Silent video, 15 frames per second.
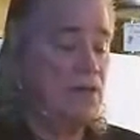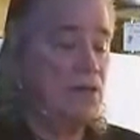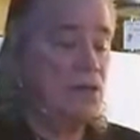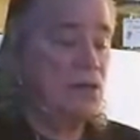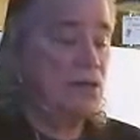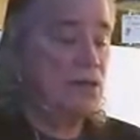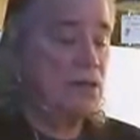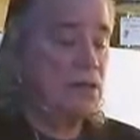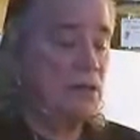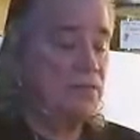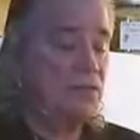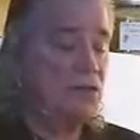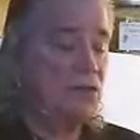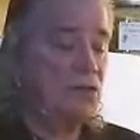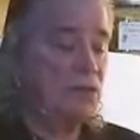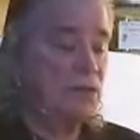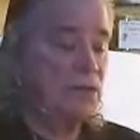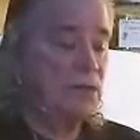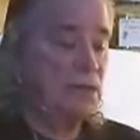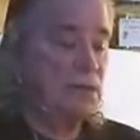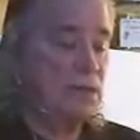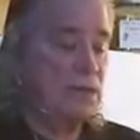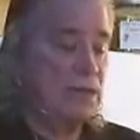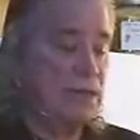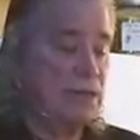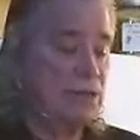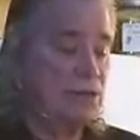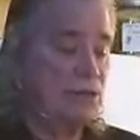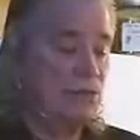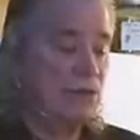"The unity of good
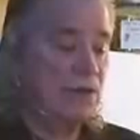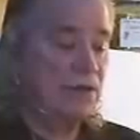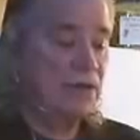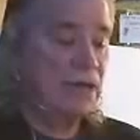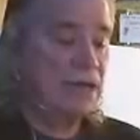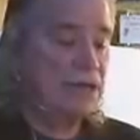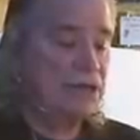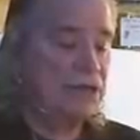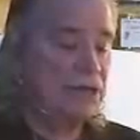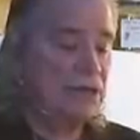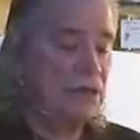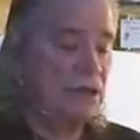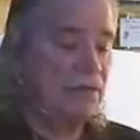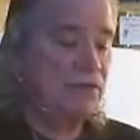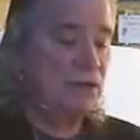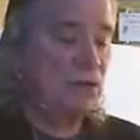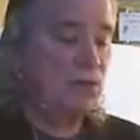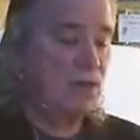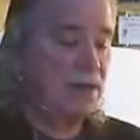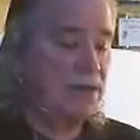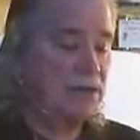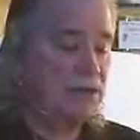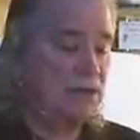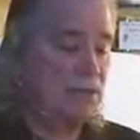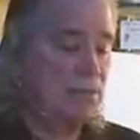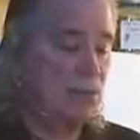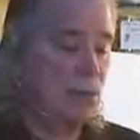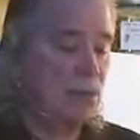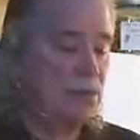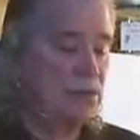is a revelation of the greatest
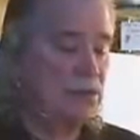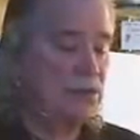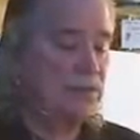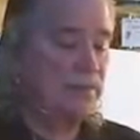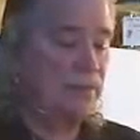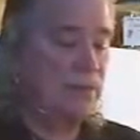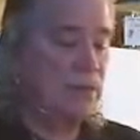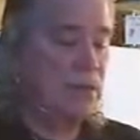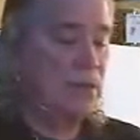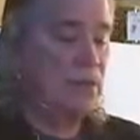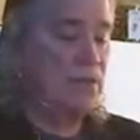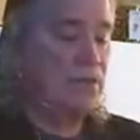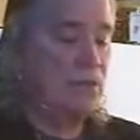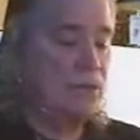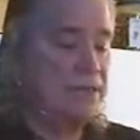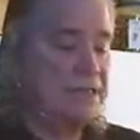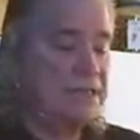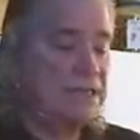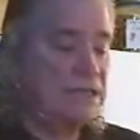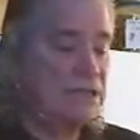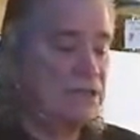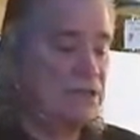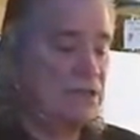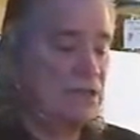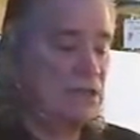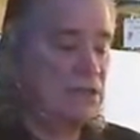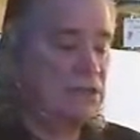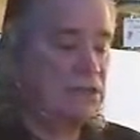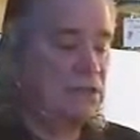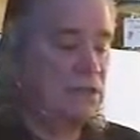importance, for it teaches
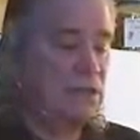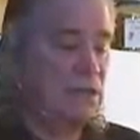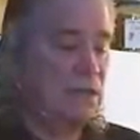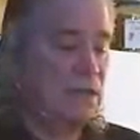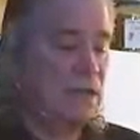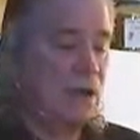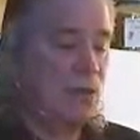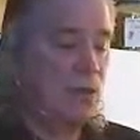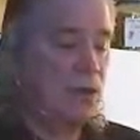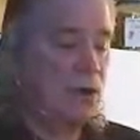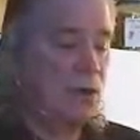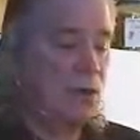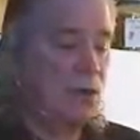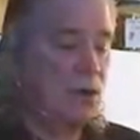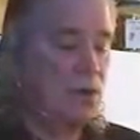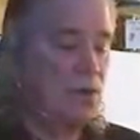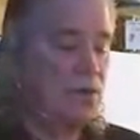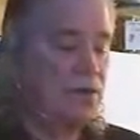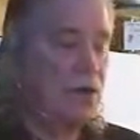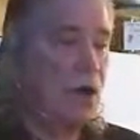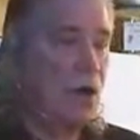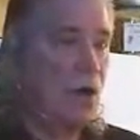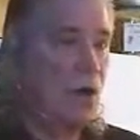us that we are one with the